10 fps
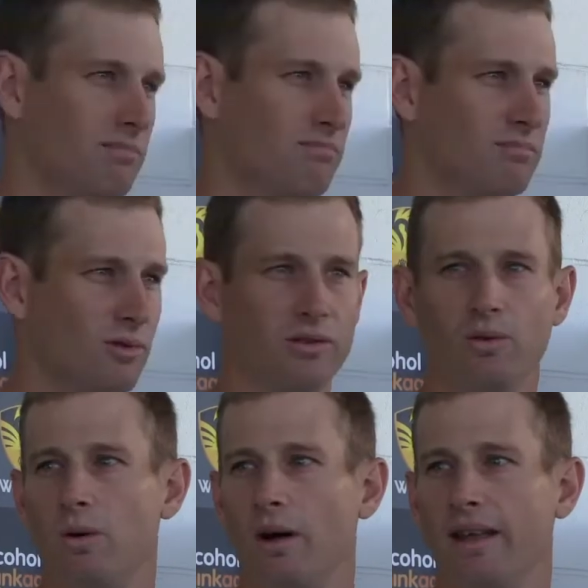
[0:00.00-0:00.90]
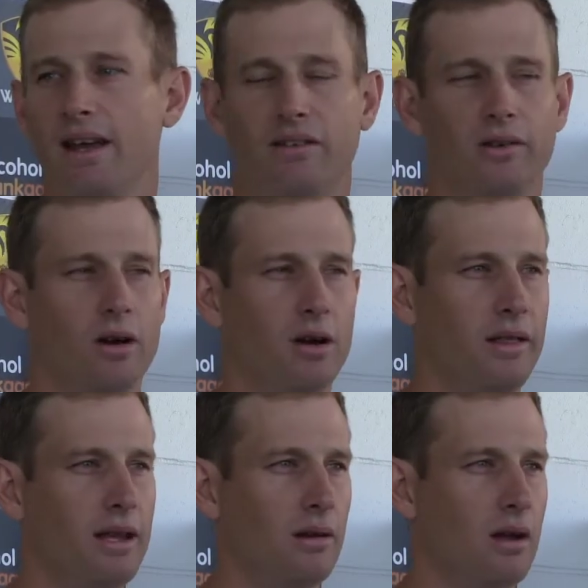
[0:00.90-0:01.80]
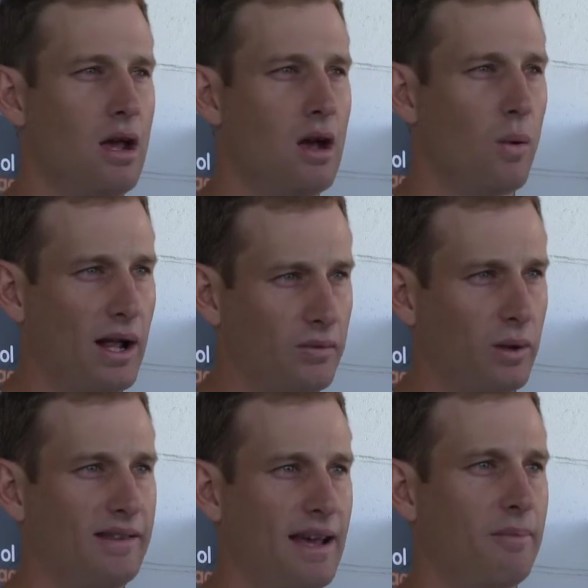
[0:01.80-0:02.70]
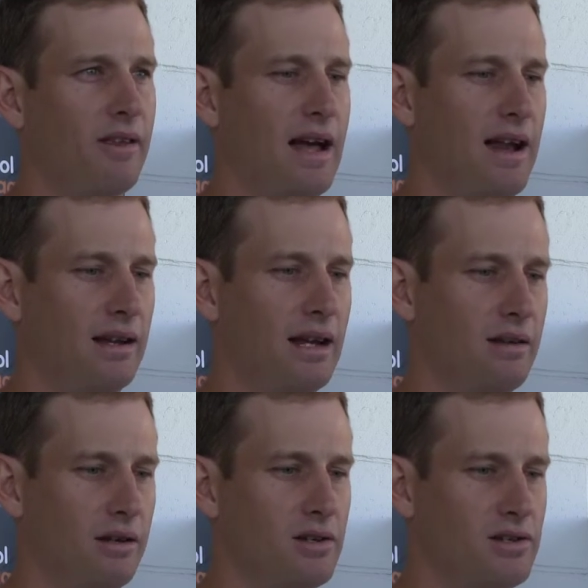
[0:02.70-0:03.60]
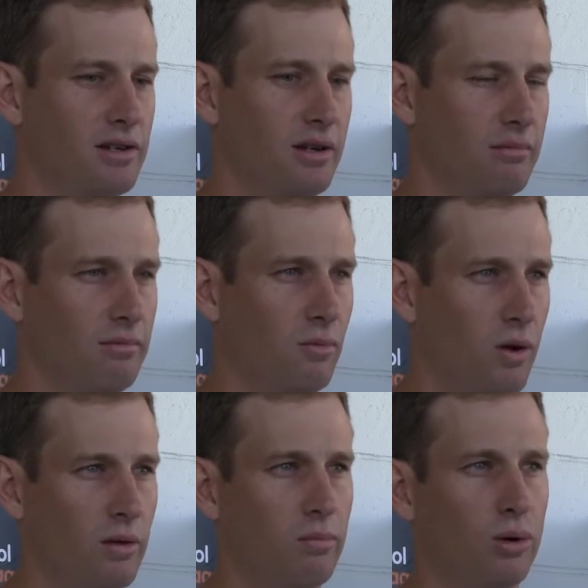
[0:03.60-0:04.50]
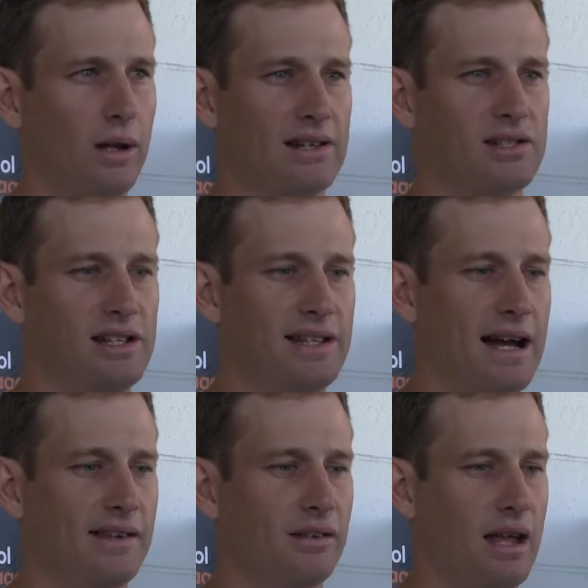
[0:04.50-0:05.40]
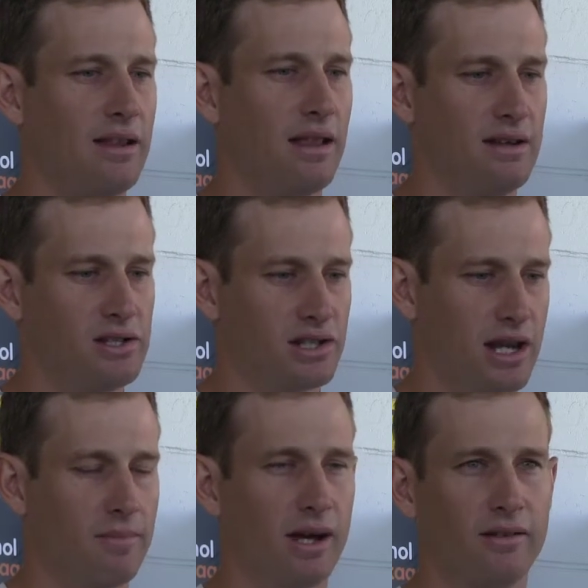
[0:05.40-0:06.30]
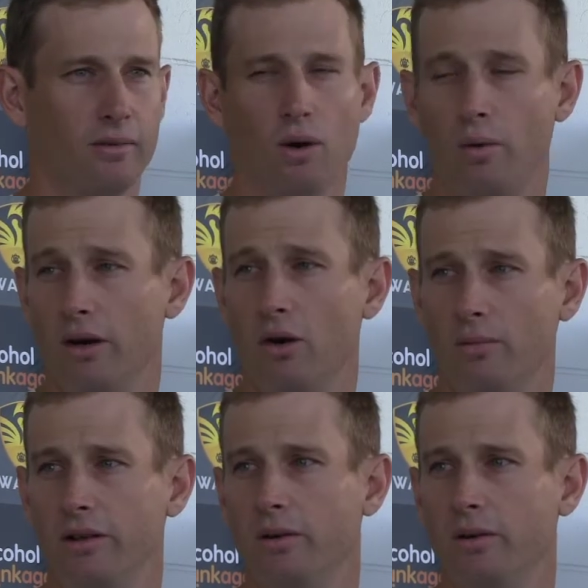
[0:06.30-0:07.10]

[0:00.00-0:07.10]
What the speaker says: that wasn't quite there. So I think once we adapt to that and get used to what the ball actually does and then just get back to what we normally